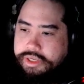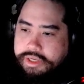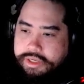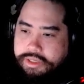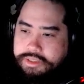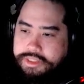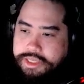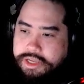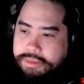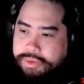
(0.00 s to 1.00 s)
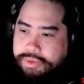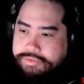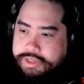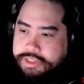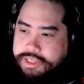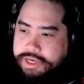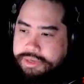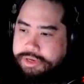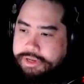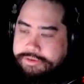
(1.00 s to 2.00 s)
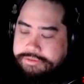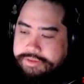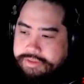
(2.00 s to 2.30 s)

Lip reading: It looks like I'm arriving in Taiwan at 5